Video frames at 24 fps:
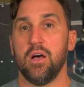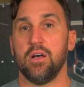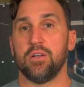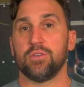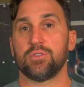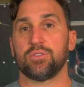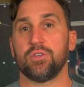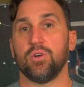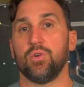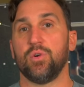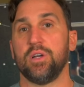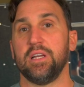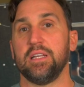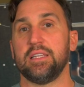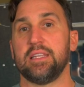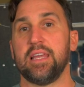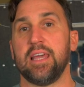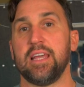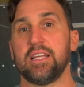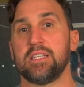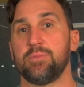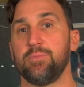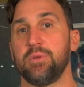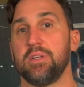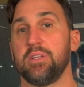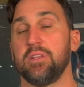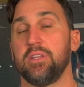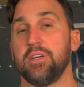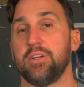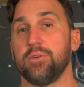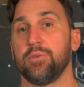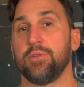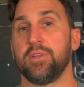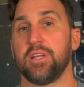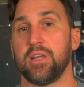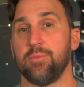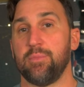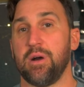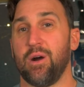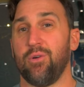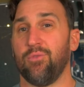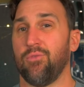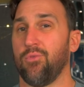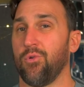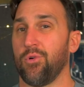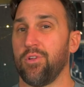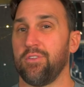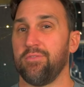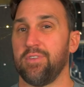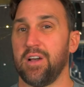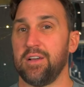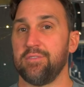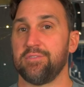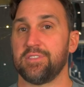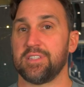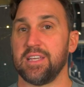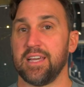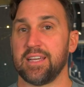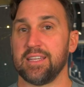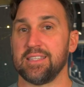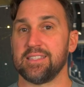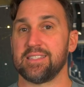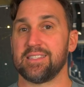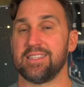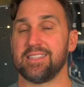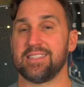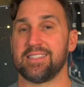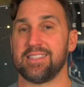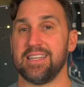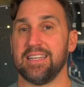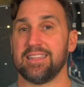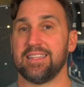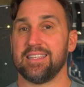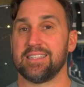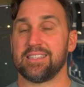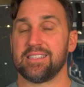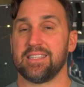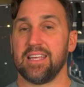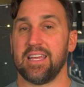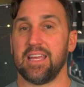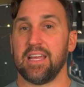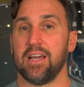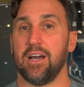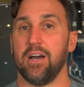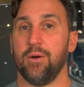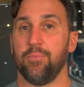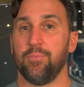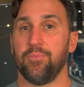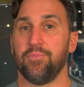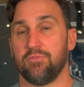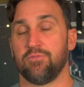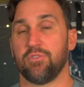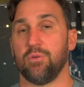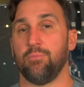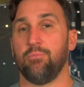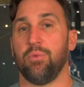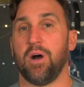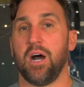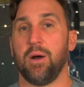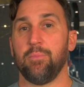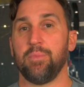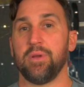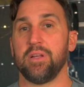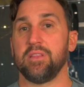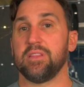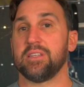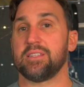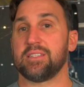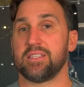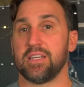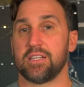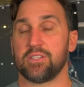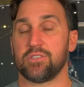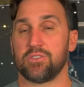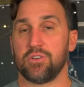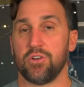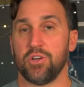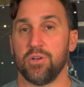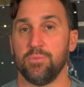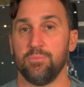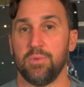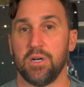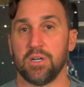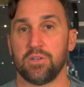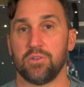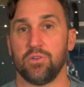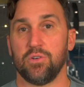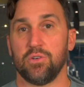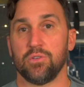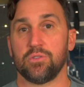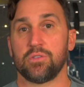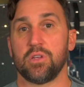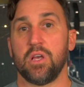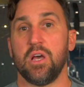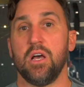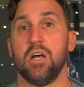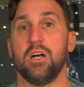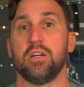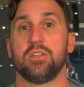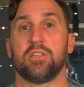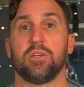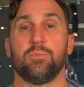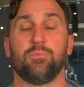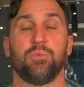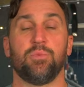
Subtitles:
So it takes me literally about 45 seconds to set this thing up, from popping the 6 turnbuckles, to